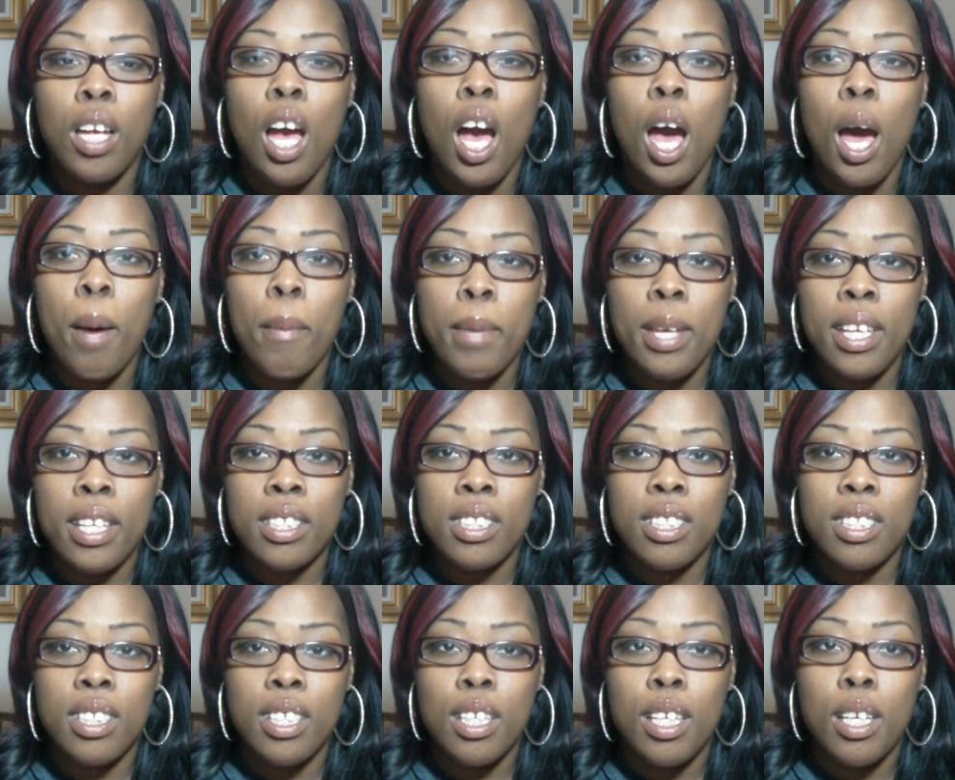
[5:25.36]

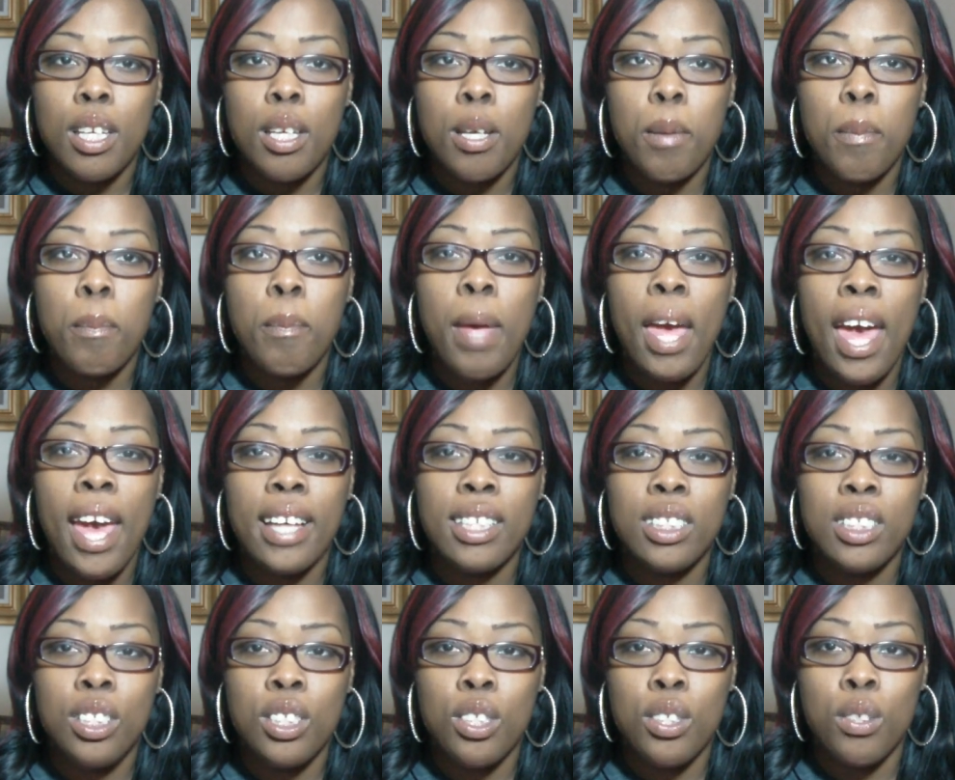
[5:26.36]
comment
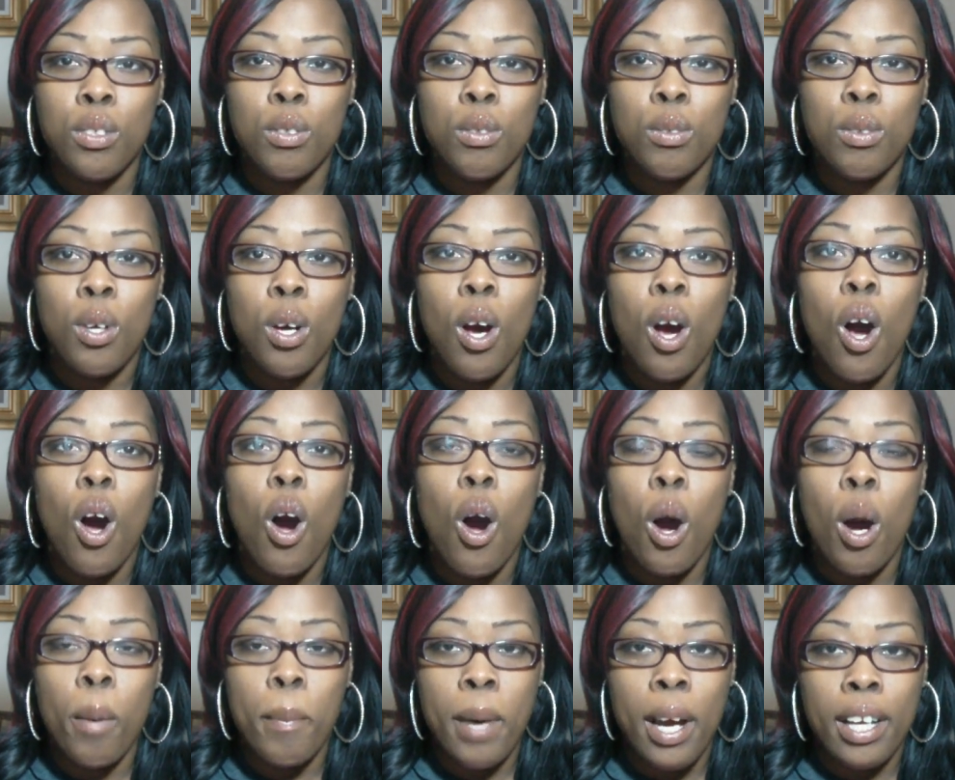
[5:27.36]
back to you
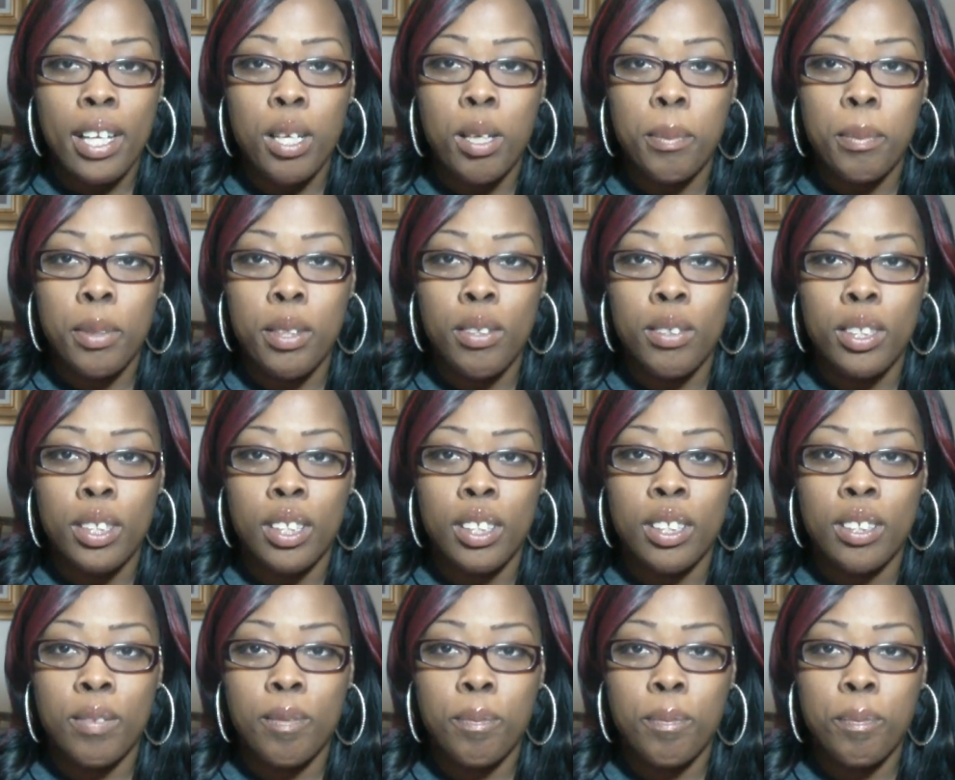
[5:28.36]
on my
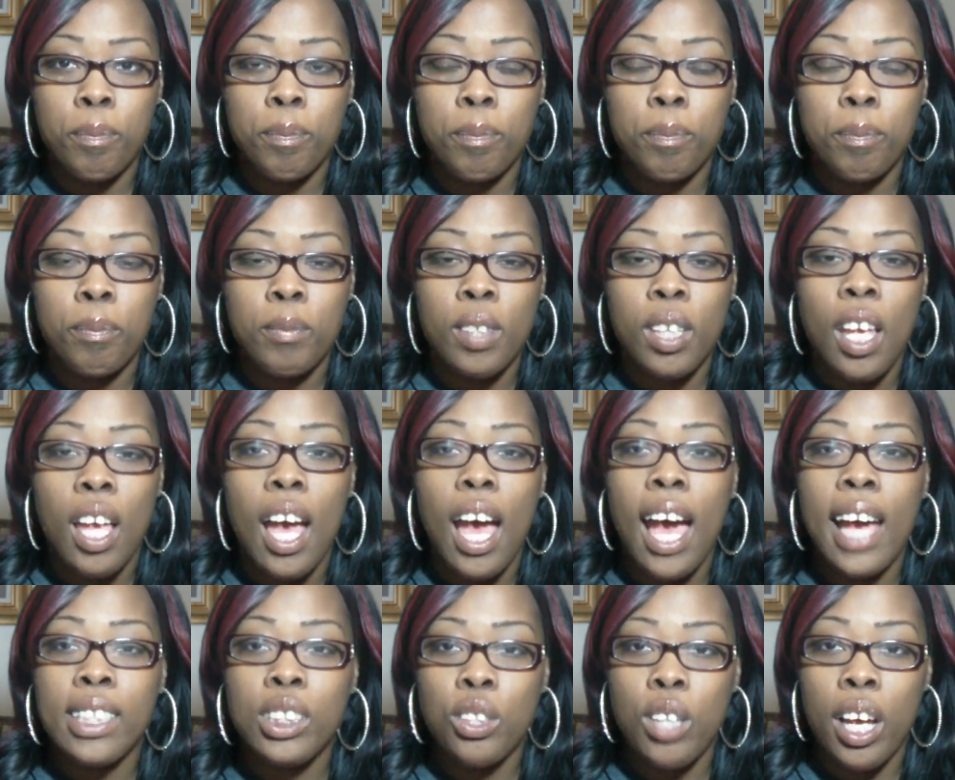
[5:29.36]
computer
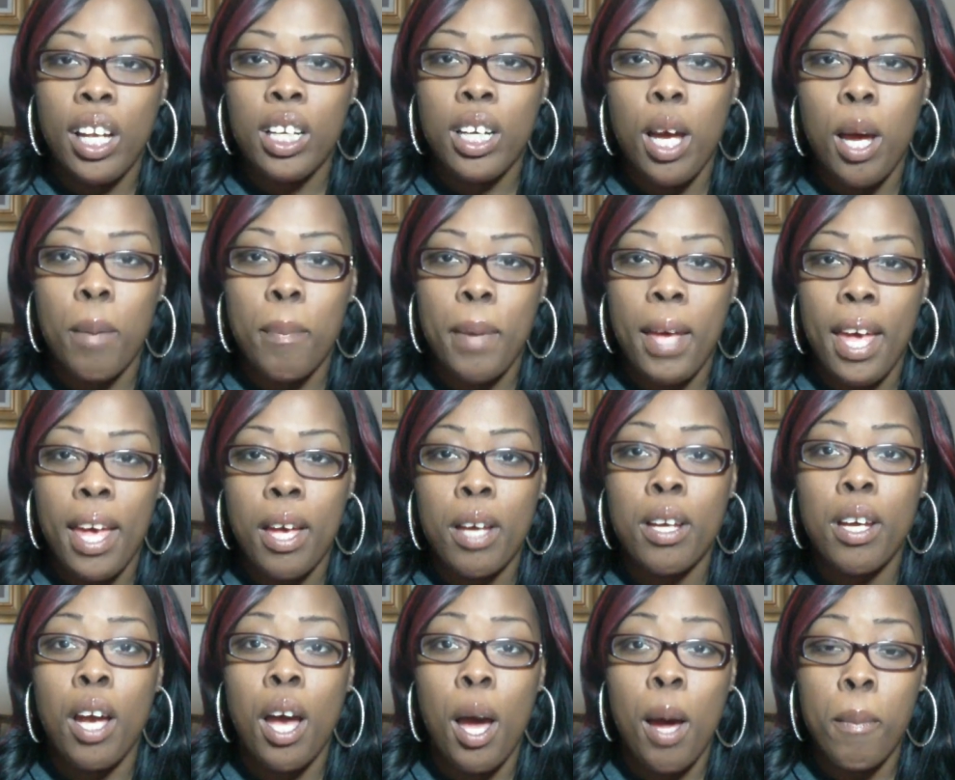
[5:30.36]
I try to
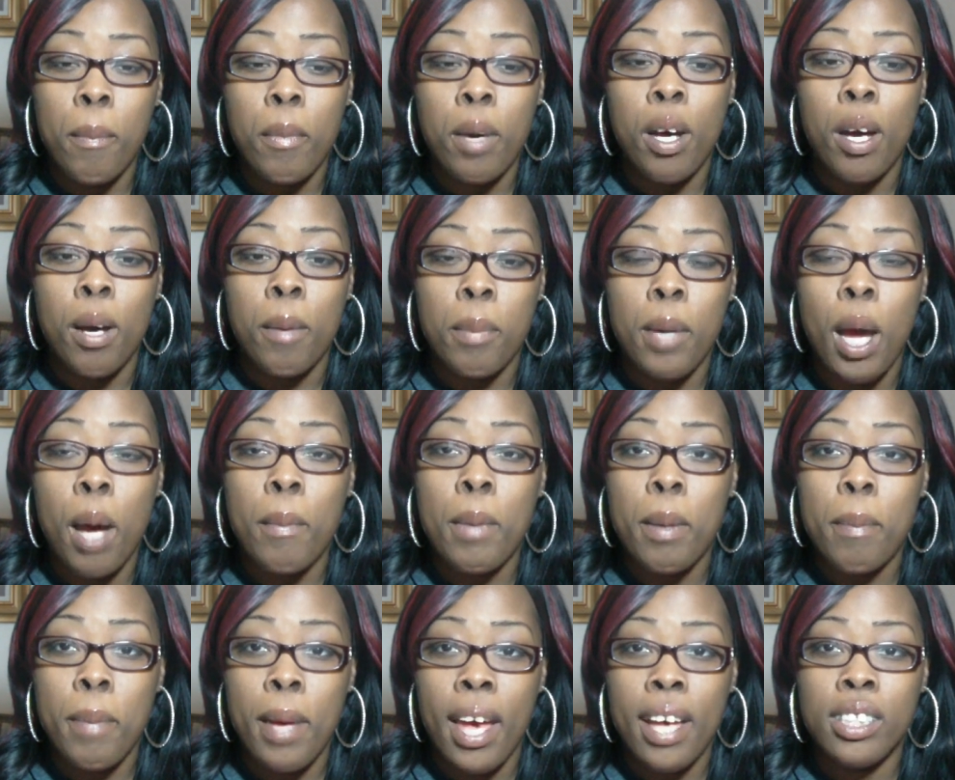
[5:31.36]
compact, com, um,
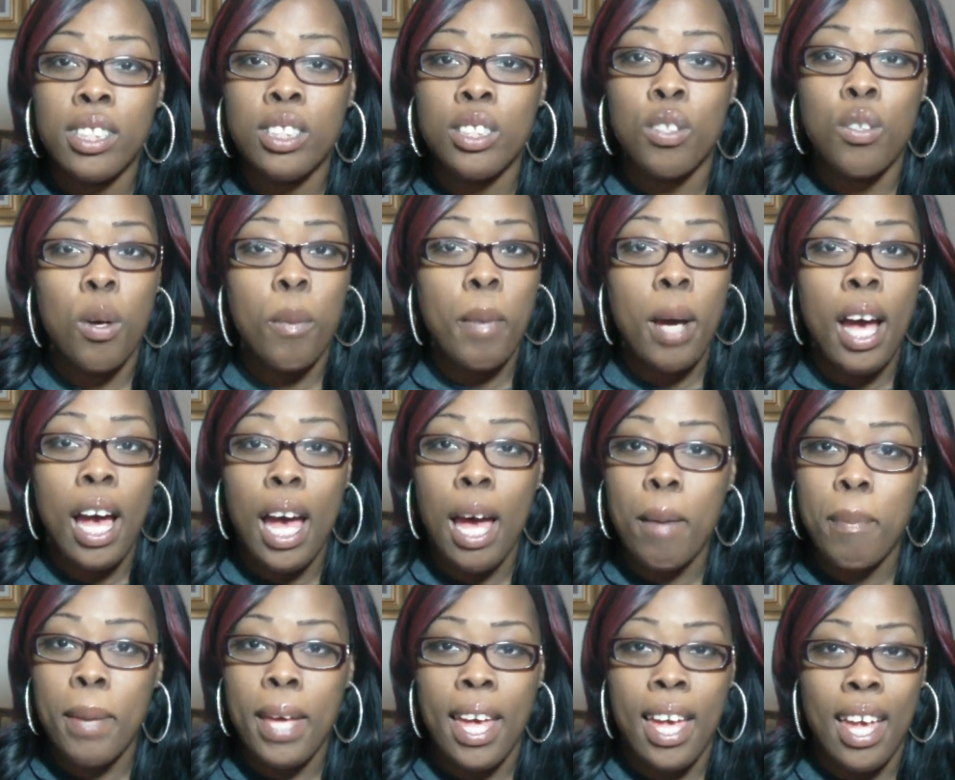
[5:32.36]
comment back to you on my
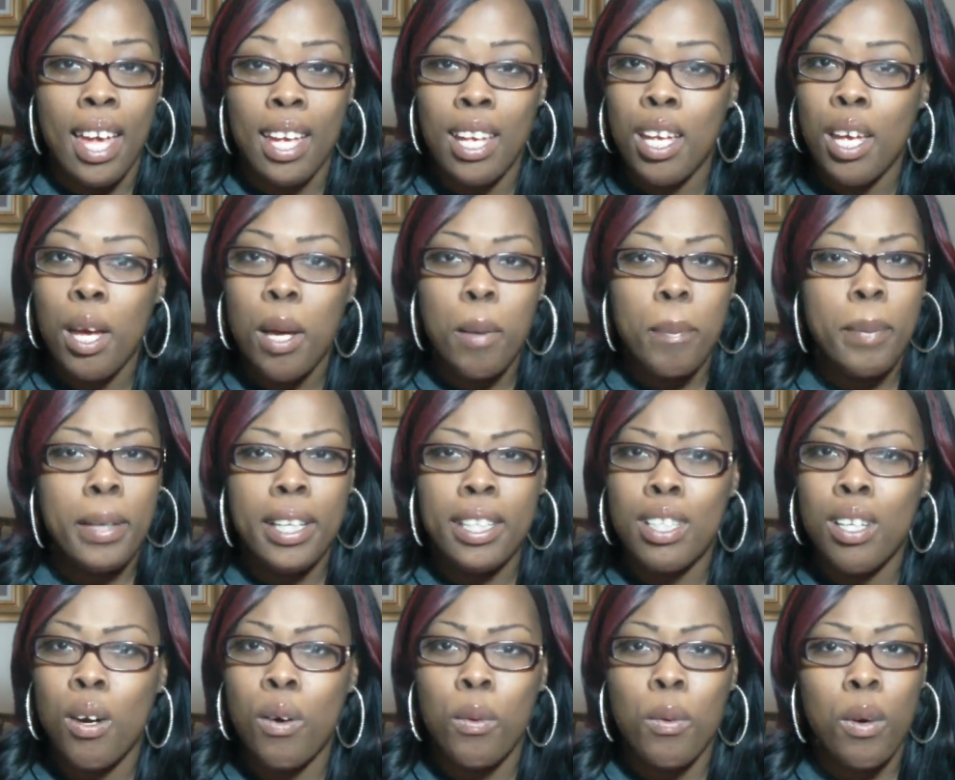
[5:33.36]
iPad, but
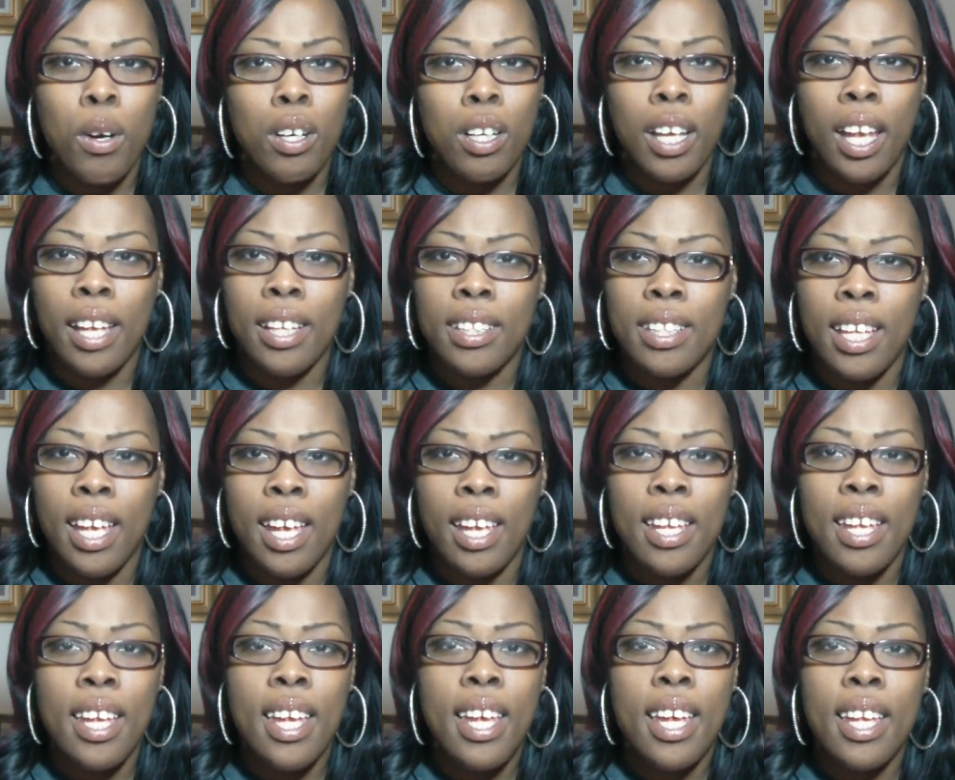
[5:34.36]
it don't work like
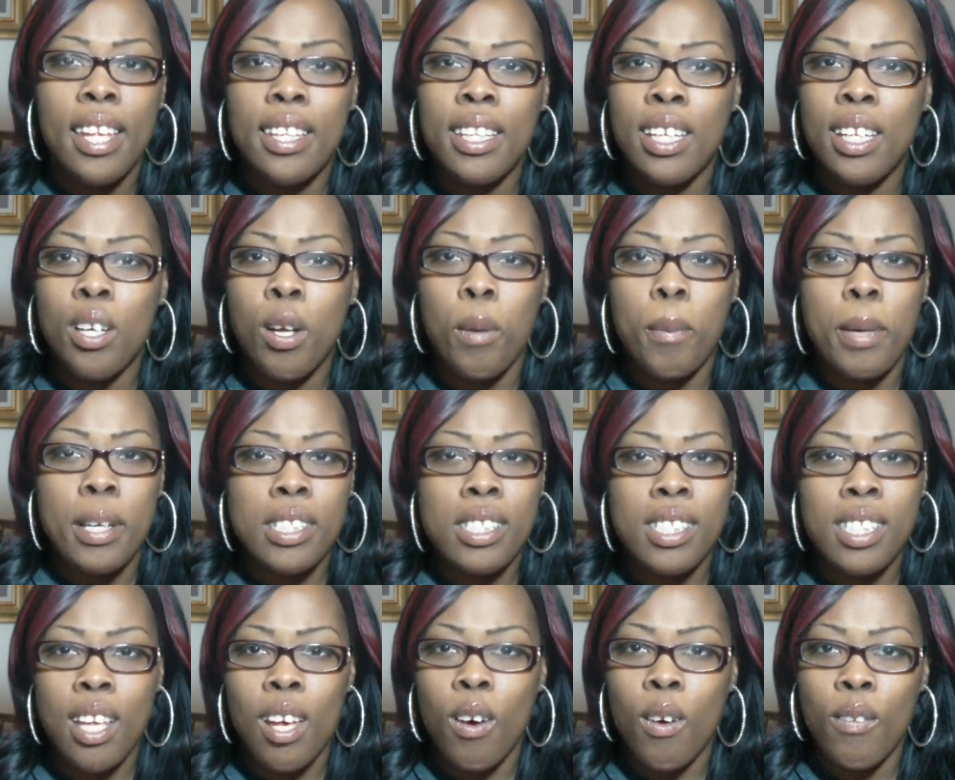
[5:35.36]
that. And then on my
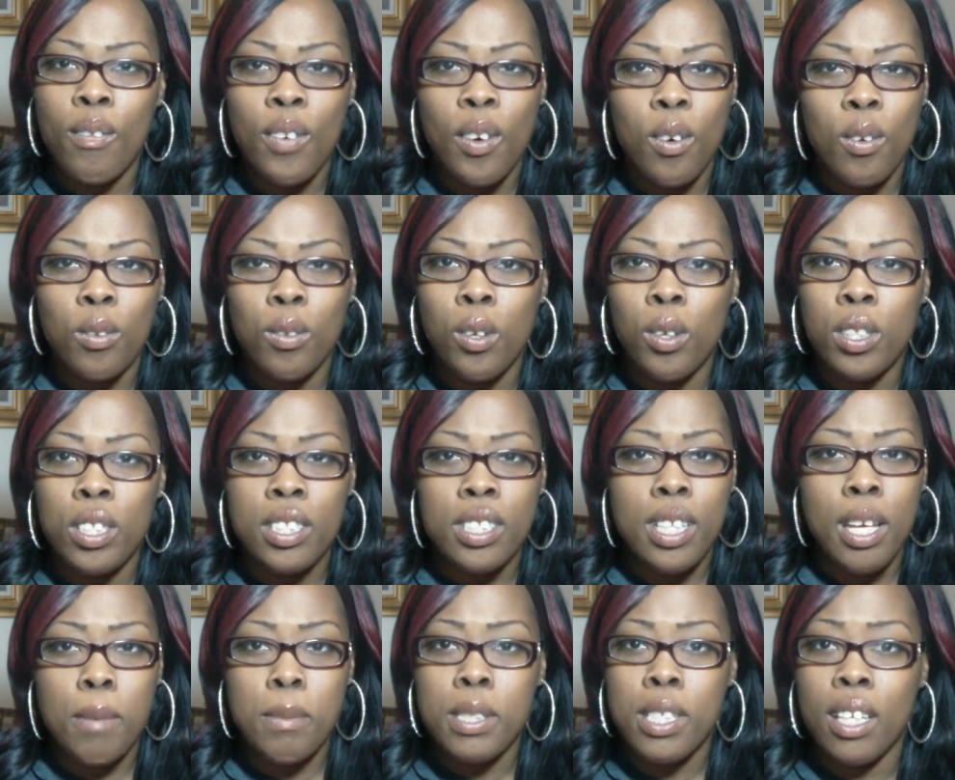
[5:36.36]
cell phone, on the
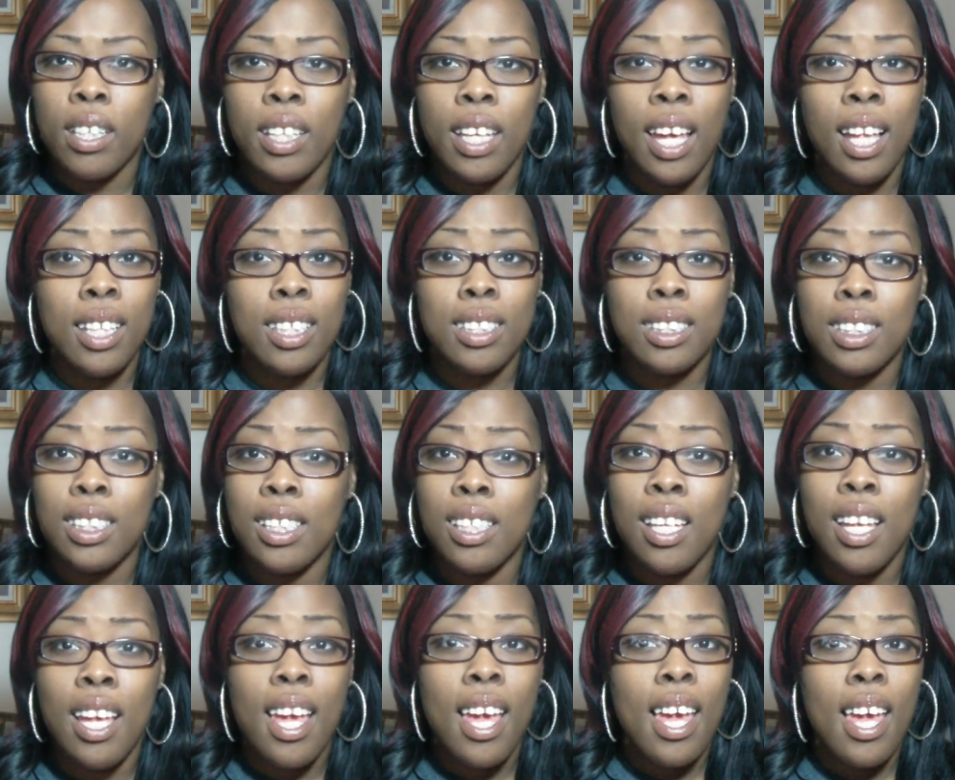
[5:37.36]
Samsung
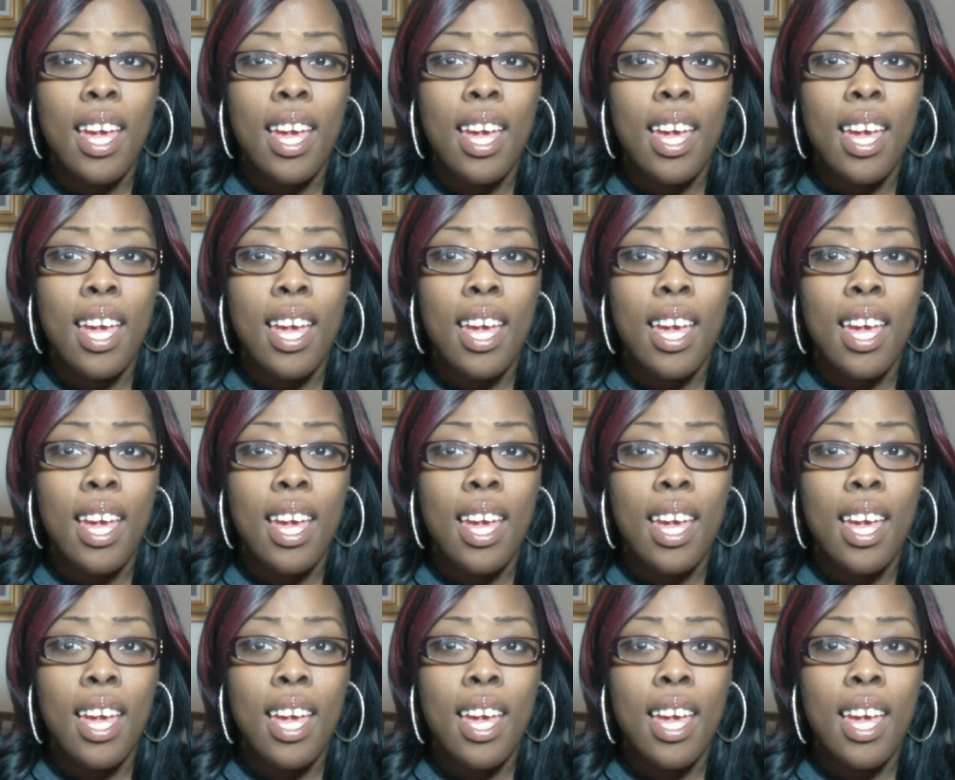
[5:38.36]
Galaxy,